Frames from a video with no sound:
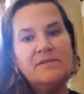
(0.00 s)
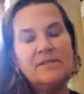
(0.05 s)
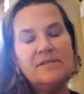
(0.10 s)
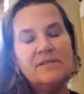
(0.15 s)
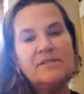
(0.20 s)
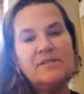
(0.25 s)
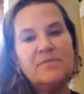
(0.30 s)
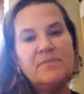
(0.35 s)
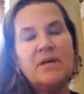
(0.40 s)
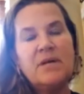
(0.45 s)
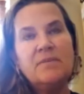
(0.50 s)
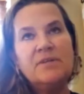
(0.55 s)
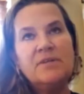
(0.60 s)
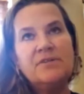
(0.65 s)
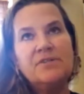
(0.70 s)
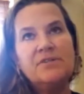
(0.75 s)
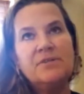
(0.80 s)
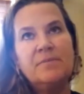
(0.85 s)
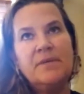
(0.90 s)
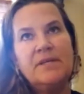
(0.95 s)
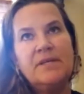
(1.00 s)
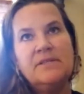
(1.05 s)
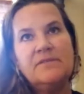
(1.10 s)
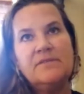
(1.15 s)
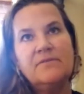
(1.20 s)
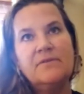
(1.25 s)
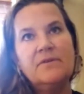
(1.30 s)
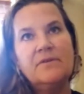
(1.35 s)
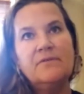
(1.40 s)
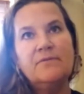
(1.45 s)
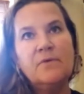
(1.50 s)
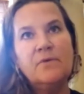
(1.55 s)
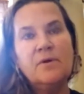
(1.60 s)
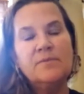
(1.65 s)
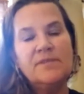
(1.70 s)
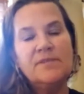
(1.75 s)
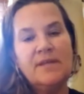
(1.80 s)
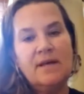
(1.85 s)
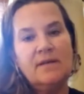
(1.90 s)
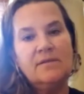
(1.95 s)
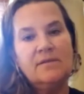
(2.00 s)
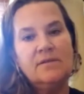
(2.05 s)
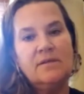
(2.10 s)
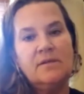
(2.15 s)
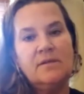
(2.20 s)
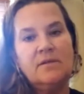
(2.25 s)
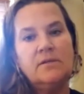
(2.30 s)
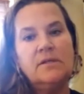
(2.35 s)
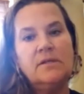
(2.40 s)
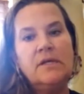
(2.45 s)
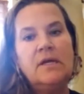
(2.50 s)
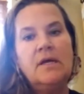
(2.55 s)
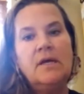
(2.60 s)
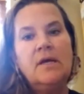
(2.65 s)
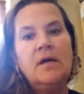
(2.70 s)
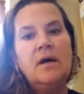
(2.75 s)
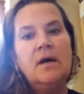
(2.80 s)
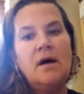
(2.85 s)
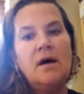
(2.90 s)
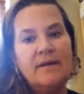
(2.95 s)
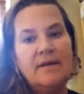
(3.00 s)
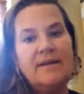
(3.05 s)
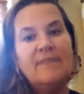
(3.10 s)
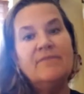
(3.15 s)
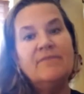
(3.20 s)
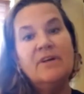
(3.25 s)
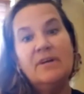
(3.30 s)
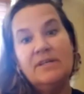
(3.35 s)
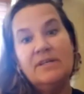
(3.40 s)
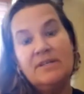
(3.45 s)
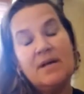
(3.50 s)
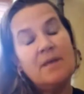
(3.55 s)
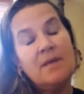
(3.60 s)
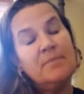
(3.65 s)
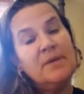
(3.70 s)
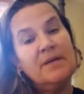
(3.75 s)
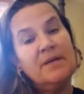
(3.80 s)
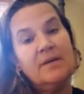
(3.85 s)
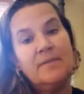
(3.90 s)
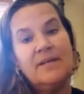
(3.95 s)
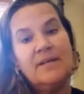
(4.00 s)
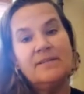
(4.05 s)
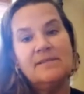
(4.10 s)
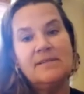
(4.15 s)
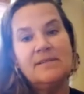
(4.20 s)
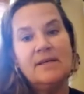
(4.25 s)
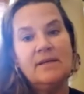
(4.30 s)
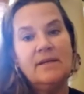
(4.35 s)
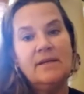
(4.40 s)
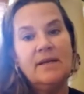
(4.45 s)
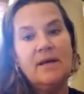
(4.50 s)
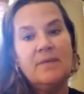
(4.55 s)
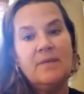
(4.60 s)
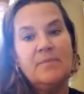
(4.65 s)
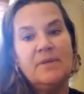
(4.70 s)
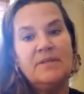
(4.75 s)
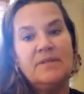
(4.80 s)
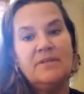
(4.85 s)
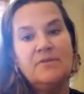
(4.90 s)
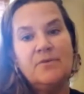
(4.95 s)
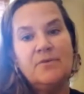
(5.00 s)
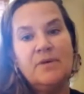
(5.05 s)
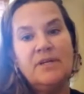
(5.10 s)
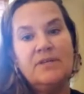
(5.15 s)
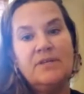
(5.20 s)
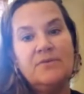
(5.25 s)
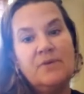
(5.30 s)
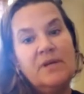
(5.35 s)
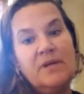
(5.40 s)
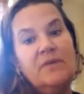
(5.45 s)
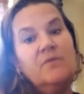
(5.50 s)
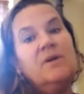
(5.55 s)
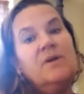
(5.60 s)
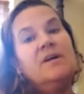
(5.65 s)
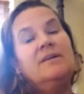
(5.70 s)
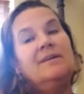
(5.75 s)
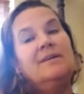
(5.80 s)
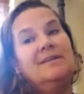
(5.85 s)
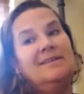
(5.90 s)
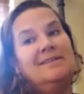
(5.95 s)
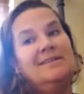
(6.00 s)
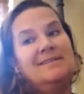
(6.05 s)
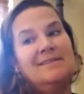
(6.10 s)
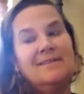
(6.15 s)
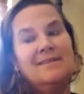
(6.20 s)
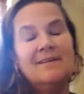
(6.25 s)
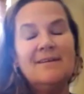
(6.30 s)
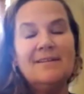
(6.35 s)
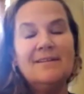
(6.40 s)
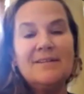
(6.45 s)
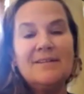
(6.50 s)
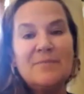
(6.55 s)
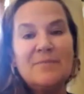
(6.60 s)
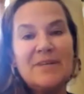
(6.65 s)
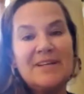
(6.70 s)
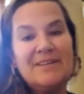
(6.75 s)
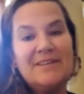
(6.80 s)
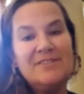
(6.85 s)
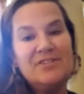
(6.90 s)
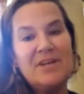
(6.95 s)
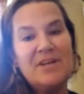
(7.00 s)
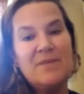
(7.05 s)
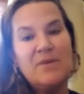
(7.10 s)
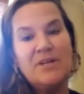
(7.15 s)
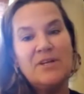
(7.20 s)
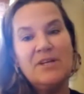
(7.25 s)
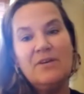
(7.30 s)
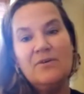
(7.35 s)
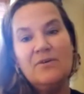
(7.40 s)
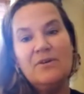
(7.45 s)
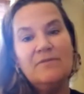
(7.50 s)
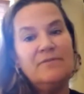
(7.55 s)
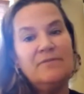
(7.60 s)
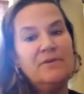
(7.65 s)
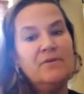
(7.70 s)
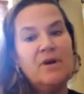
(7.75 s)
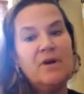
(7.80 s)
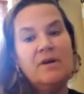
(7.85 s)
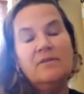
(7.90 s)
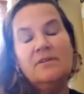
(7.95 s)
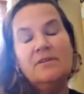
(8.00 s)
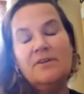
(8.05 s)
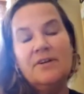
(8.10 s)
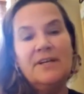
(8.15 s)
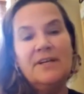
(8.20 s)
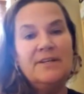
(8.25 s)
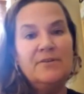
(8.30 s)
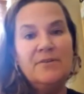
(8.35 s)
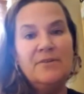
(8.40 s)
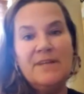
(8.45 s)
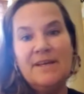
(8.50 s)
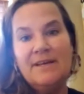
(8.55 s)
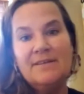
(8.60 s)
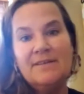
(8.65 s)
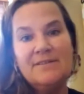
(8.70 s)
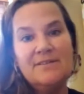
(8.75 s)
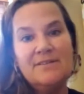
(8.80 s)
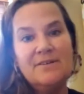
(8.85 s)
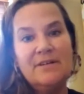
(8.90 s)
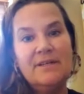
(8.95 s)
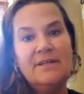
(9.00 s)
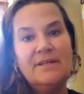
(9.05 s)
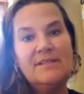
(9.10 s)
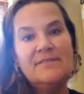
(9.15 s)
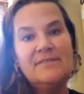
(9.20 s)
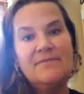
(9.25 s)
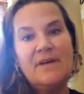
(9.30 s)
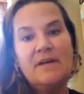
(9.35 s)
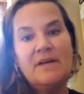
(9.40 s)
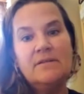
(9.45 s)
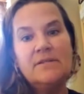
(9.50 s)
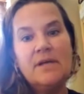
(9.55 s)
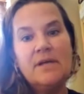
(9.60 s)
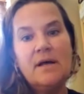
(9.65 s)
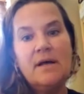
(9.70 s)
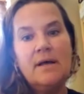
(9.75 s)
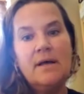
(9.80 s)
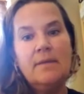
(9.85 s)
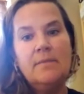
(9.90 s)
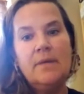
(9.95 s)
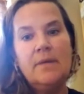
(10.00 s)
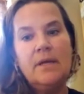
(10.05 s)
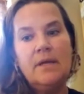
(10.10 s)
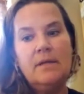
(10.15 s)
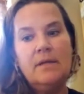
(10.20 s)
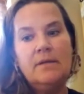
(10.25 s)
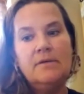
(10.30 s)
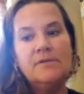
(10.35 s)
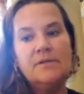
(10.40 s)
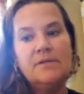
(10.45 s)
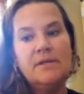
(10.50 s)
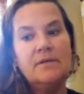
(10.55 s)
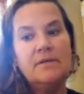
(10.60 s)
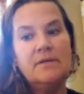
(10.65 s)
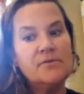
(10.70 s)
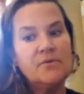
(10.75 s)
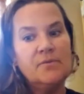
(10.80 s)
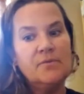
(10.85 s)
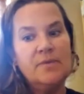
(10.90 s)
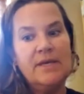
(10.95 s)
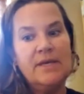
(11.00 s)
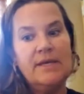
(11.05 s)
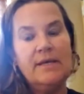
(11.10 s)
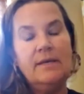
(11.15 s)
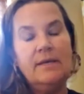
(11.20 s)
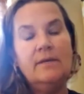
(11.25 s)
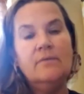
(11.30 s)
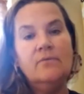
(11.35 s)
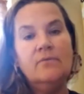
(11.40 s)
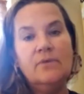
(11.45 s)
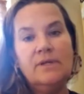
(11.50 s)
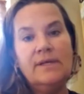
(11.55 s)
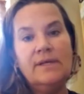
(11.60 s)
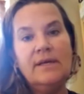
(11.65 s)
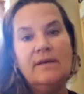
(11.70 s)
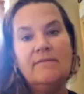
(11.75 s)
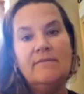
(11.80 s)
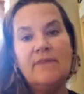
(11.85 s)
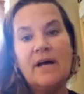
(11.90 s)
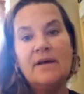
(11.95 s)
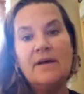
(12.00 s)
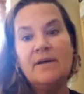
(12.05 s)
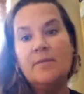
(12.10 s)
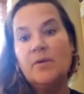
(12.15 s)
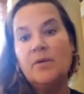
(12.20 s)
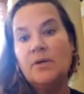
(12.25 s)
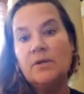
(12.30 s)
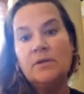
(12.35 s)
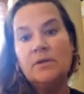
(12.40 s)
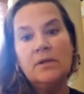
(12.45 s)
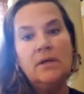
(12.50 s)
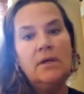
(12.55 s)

I just published a piece for the Forbes Council on that very topic about skilling up into 2021. And it's a little bit shame on you if you aren't learning new things during this bound time. And those skills will be really invaluable.